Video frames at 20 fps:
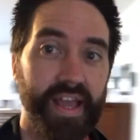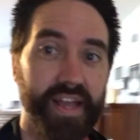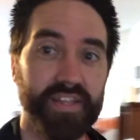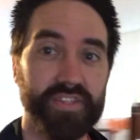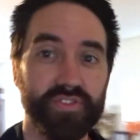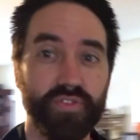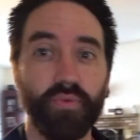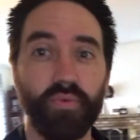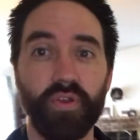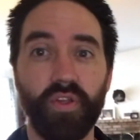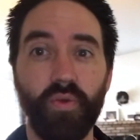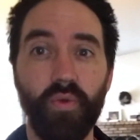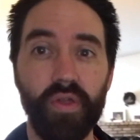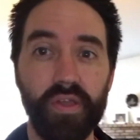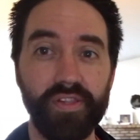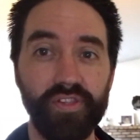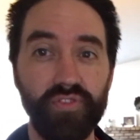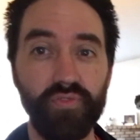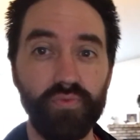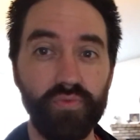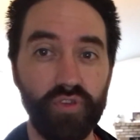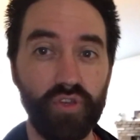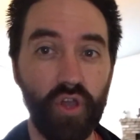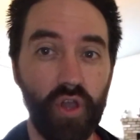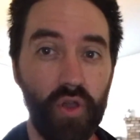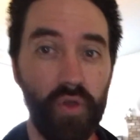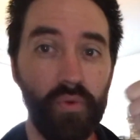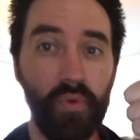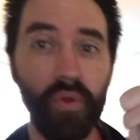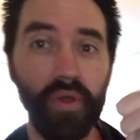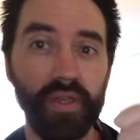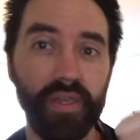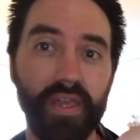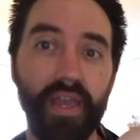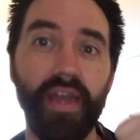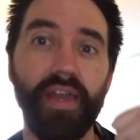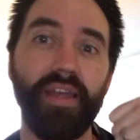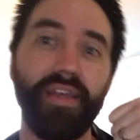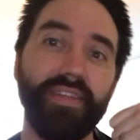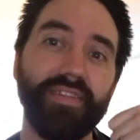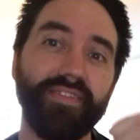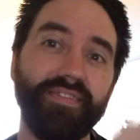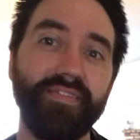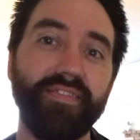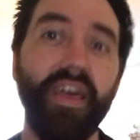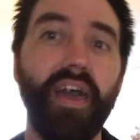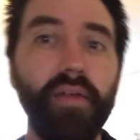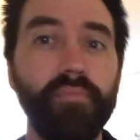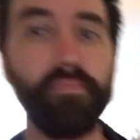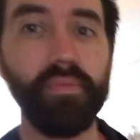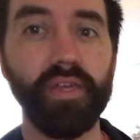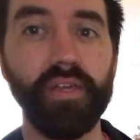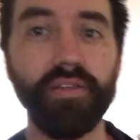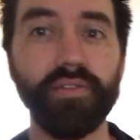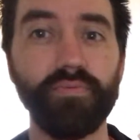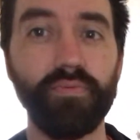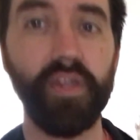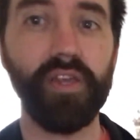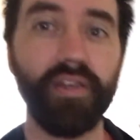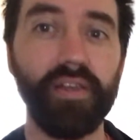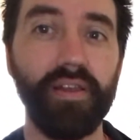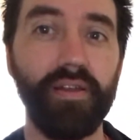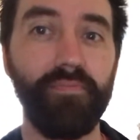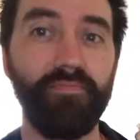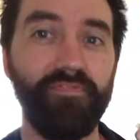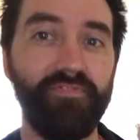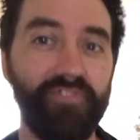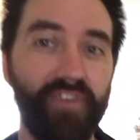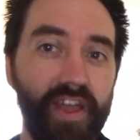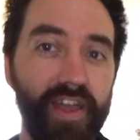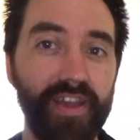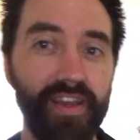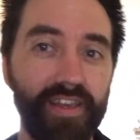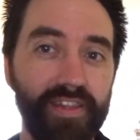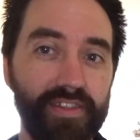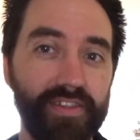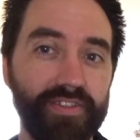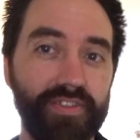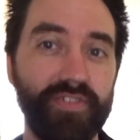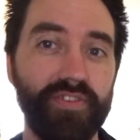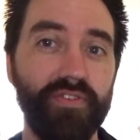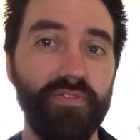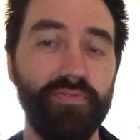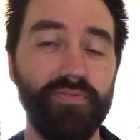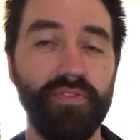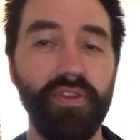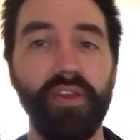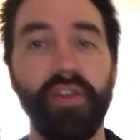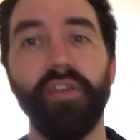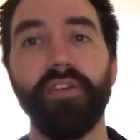And so we're going to go get it set because we ended up finding the stone.